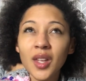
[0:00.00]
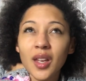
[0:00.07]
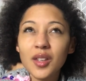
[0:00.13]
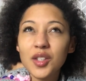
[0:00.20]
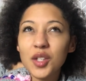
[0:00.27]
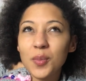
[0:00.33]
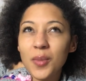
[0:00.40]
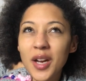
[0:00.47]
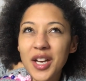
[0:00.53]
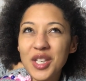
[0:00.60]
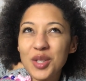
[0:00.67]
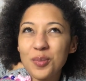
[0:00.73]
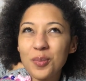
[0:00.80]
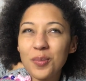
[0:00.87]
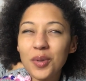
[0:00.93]
spiced
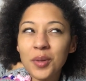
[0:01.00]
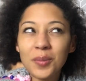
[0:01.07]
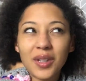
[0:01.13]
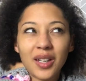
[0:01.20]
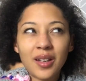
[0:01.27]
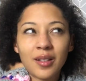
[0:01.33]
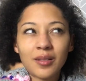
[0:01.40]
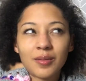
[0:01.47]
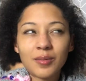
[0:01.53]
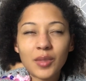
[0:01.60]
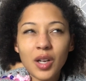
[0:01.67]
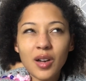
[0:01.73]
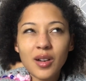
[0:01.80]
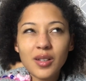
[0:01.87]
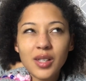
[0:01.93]
pumpkin
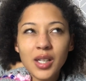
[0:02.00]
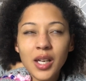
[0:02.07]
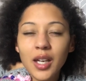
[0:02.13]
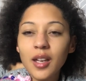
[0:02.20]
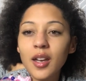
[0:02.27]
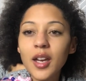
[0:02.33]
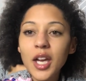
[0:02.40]
latte,